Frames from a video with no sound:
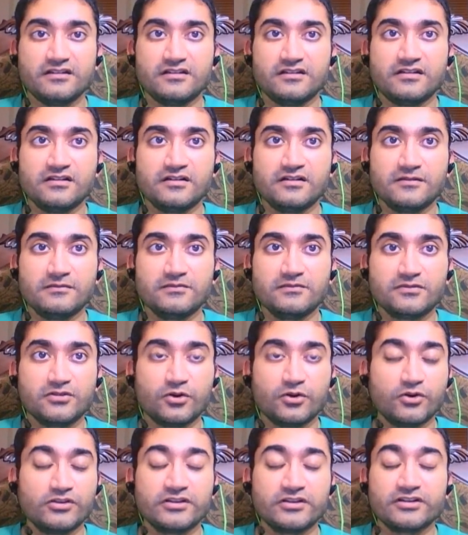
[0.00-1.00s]
um,
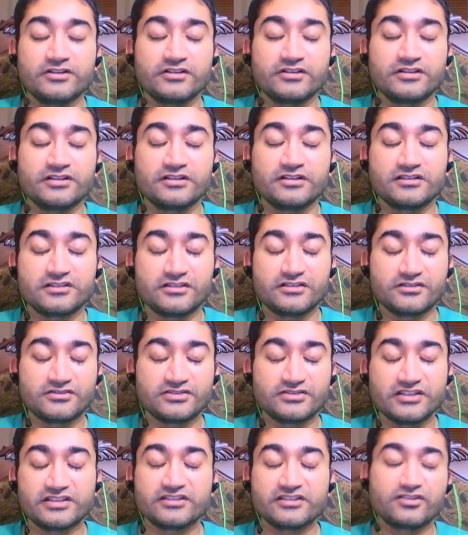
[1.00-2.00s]
or they're going to you know
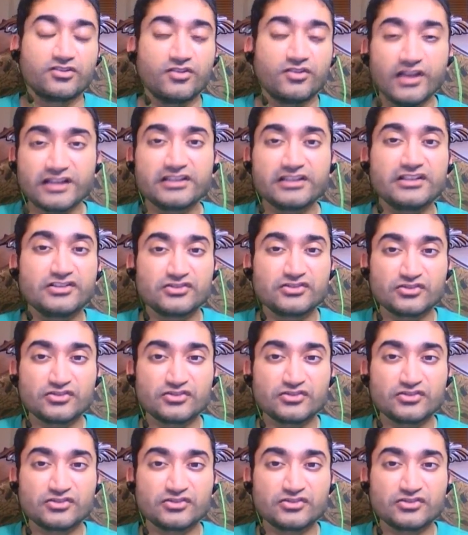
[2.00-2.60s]
say collecting